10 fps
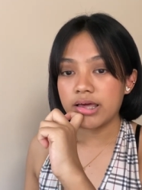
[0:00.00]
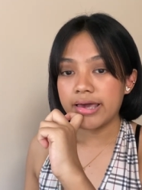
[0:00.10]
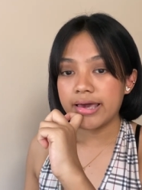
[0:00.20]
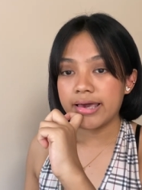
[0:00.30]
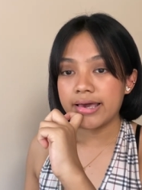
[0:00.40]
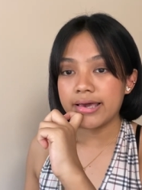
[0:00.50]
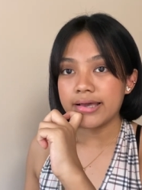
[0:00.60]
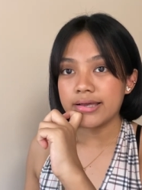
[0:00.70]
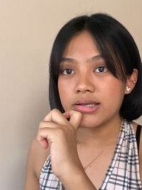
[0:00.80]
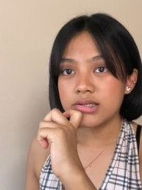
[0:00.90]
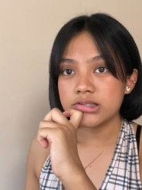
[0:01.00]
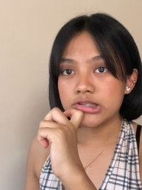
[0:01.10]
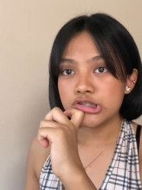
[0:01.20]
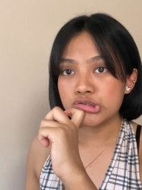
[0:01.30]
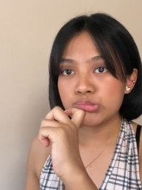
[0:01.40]

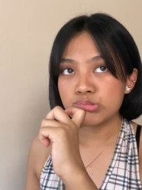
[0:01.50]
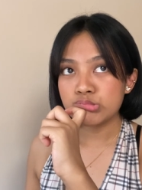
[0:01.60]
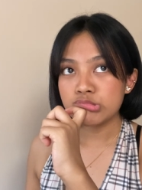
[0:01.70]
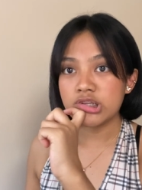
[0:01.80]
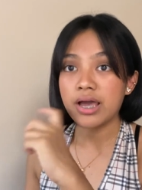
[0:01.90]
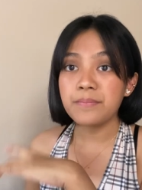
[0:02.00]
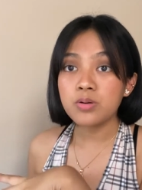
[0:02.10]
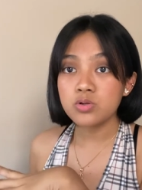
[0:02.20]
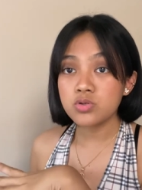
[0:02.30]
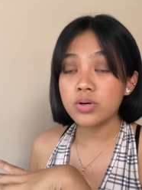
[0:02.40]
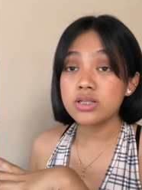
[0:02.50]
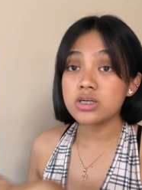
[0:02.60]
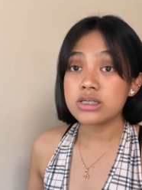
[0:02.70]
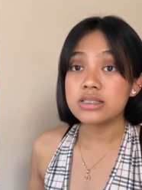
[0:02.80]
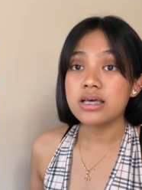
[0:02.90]
And I'm also
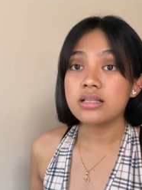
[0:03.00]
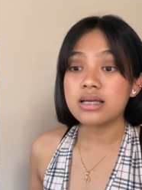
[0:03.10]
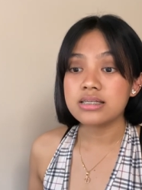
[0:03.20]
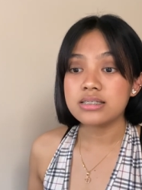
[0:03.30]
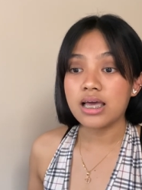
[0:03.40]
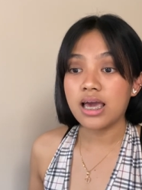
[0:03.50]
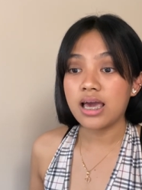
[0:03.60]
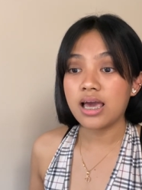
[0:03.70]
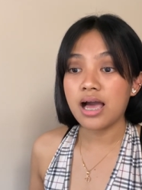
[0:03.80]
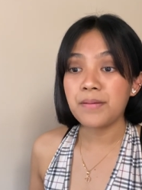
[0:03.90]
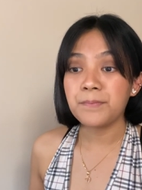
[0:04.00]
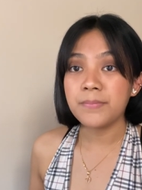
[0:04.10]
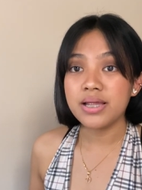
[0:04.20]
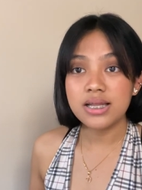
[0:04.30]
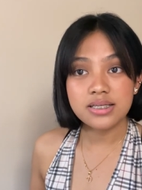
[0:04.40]
interested kasi ang
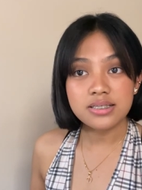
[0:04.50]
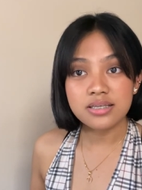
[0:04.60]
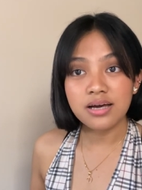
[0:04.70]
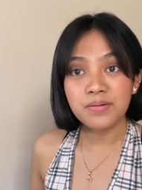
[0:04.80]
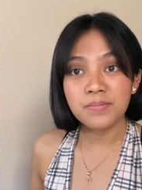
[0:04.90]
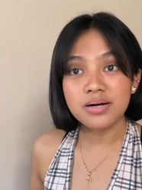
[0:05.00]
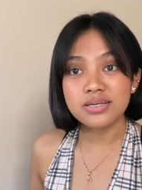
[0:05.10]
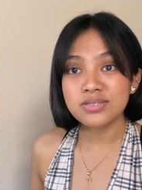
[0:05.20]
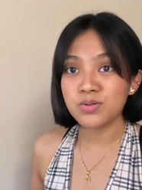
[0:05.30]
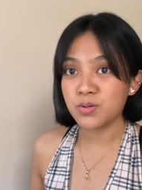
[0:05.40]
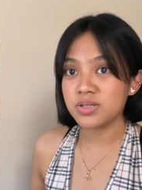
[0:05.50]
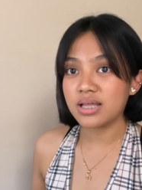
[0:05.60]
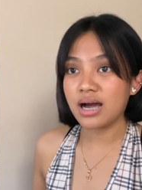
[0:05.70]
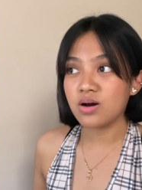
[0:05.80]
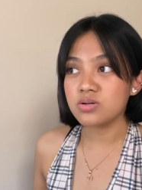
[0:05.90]
bilis niyang mag-sold
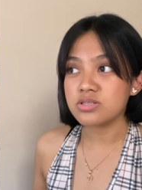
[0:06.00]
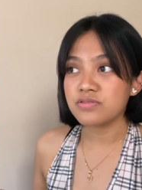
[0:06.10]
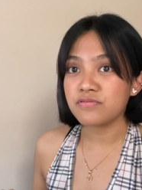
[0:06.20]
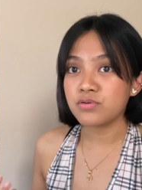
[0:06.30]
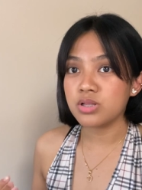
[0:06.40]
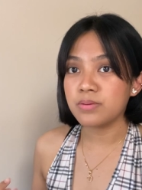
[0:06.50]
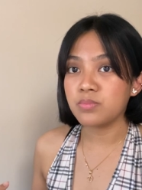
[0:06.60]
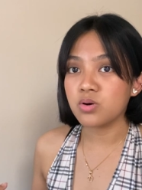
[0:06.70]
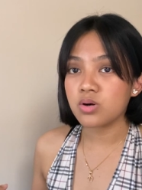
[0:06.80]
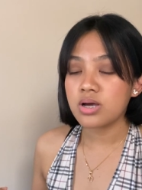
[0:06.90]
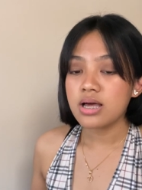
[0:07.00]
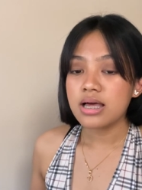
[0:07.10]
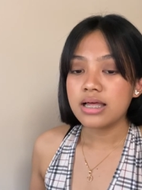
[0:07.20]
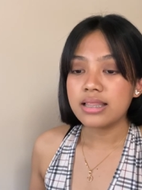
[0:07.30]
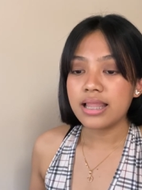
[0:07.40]
out sa Fully Book.
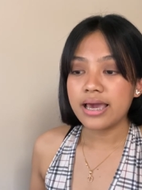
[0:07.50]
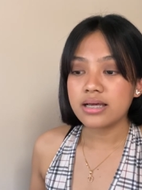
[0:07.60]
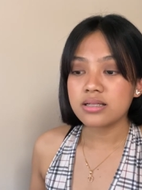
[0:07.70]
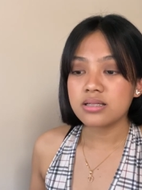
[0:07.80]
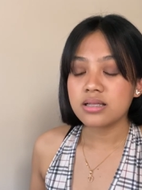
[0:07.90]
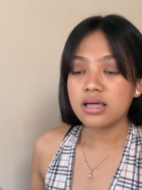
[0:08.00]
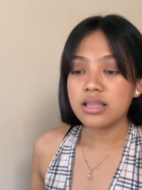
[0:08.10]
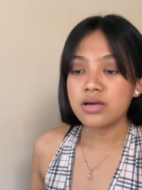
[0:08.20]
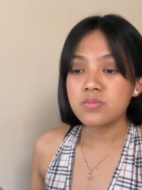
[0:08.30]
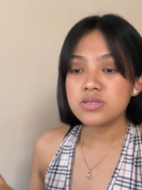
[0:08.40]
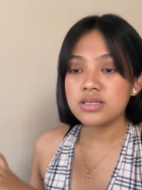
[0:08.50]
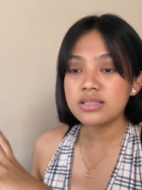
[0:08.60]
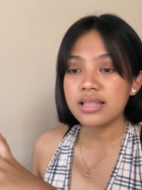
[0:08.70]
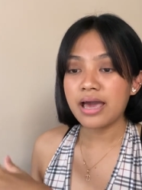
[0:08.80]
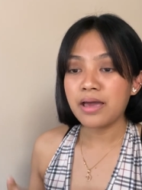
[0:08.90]
Like, there was a
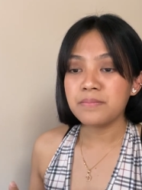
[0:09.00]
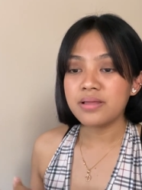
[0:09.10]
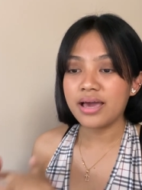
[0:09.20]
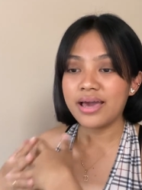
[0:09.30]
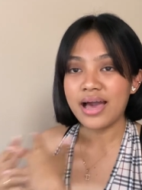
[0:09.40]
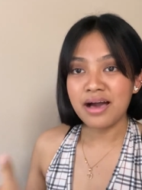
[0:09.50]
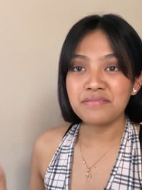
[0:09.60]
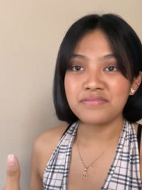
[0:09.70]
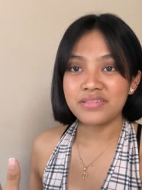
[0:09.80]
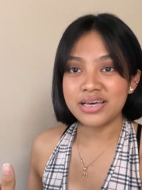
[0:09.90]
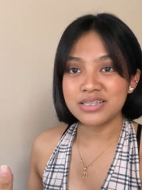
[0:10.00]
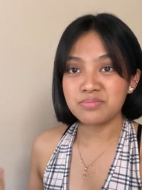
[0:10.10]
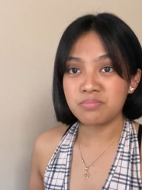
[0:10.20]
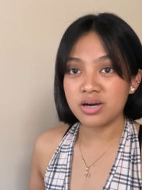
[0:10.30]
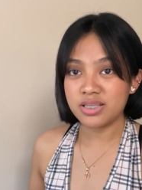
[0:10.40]
time that I have this
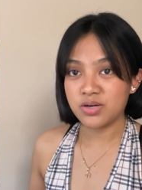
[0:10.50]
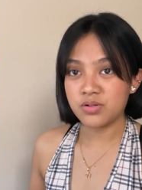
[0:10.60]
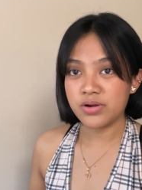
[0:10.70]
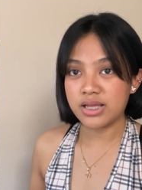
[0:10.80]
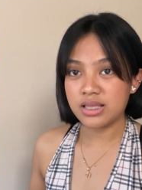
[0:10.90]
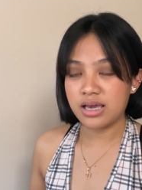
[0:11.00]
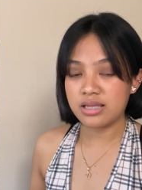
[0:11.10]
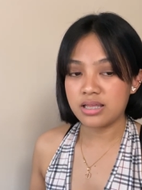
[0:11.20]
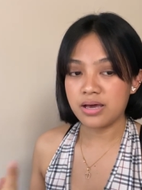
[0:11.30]
money already and